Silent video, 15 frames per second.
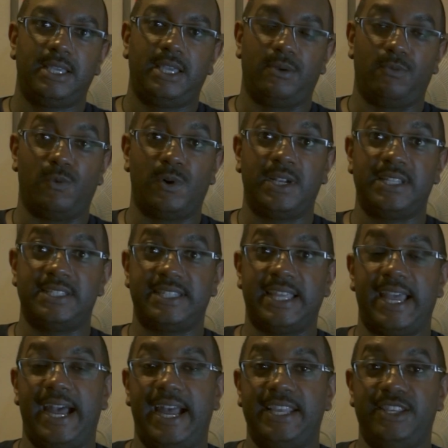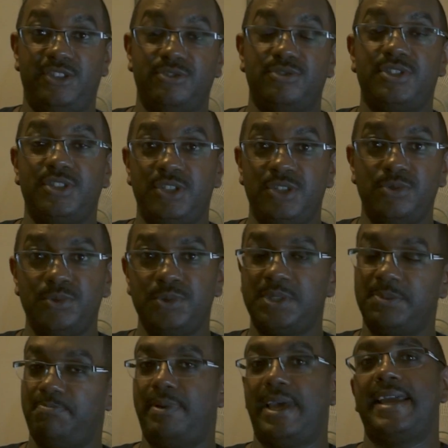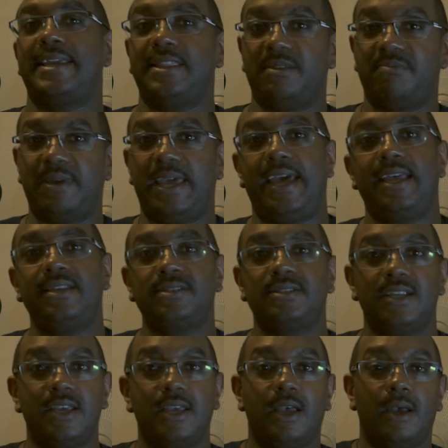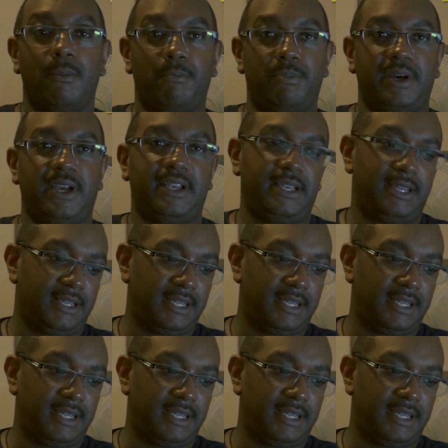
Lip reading: and one is that I used to use back in the past, but